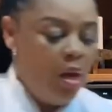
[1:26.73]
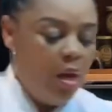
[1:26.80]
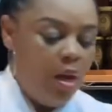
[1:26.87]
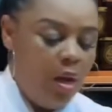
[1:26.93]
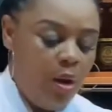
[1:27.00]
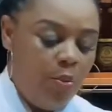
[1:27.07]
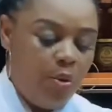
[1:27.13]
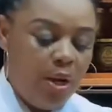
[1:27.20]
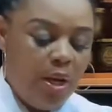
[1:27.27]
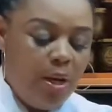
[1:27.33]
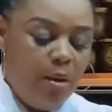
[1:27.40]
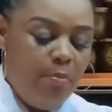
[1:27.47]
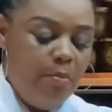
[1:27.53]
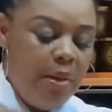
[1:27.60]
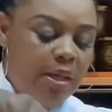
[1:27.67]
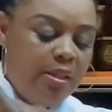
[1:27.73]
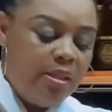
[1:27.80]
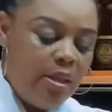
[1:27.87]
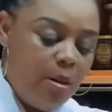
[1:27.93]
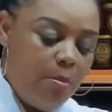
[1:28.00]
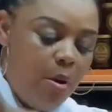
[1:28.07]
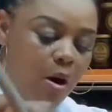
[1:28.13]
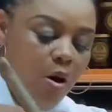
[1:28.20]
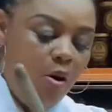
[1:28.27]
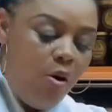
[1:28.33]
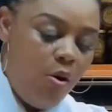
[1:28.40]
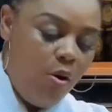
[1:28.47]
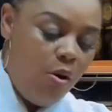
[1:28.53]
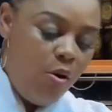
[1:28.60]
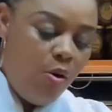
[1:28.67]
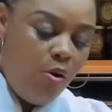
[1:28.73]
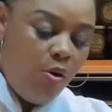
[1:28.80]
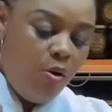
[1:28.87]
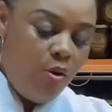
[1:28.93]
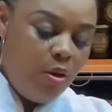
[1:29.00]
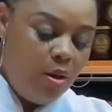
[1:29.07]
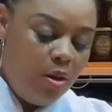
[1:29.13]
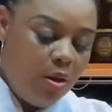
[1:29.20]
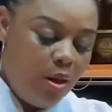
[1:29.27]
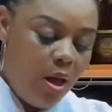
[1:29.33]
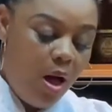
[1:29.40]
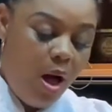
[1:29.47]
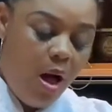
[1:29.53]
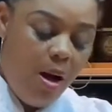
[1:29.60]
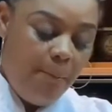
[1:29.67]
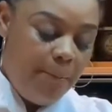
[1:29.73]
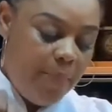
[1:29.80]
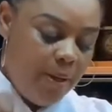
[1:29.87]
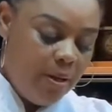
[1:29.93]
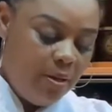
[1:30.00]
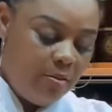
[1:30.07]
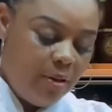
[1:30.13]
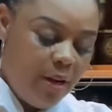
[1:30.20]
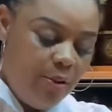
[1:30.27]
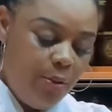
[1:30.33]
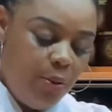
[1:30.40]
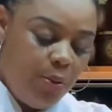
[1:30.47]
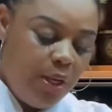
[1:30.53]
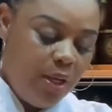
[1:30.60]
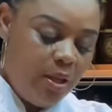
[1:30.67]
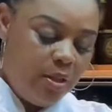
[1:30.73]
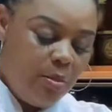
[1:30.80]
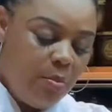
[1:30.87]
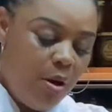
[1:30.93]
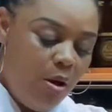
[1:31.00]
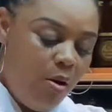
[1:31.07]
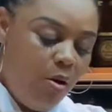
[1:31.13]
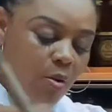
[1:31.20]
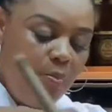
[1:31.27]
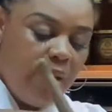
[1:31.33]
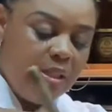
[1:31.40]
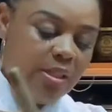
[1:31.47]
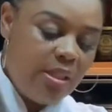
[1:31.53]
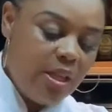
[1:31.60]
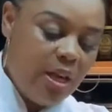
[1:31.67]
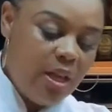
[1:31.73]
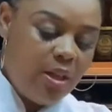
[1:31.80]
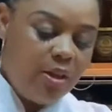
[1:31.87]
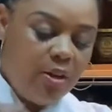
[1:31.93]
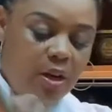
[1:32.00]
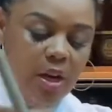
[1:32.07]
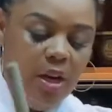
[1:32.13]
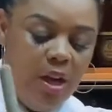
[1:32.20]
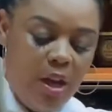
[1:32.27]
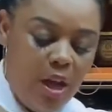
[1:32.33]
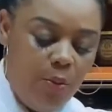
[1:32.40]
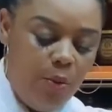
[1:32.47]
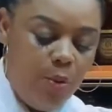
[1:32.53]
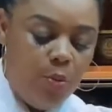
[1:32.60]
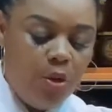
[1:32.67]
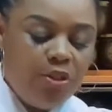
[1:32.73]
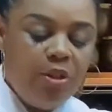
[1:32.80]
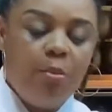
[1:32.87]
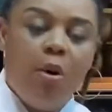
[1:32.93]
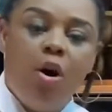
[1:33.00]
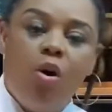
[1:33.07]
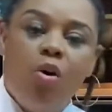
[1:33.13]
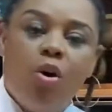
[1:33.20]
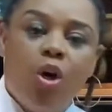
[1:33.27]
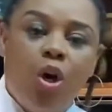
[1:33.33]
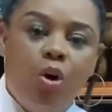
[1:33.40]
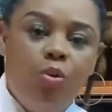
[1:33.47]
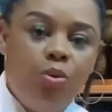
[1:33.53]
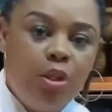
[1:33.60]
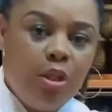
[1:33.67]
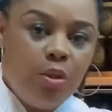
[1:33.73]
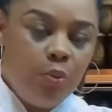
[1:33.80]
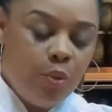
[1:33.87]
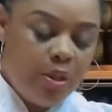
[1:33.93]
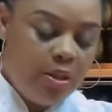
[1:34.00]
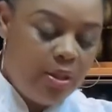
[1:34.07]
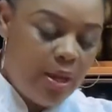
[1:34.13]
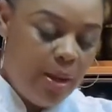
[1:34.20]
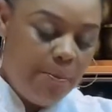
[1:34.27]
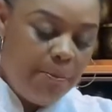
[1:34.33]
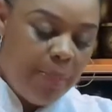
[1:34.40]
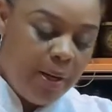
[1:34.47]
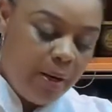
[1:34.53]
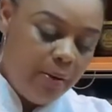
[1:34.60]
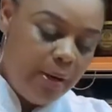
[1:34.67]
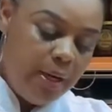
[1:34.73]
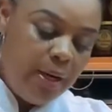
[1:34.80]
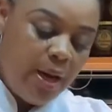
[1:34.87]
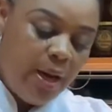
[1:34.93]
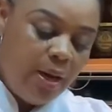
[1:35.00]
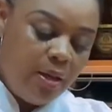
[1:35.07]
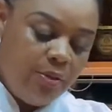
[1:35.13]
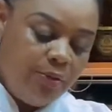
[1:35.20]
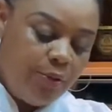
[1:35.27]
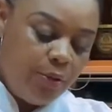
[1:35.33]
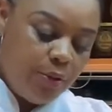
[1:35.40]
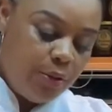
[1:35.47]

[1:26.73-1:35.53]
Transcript: And we're going to mix them all up, right? We want to get them all mixed together, and we want them all coated with that butter and olive oil.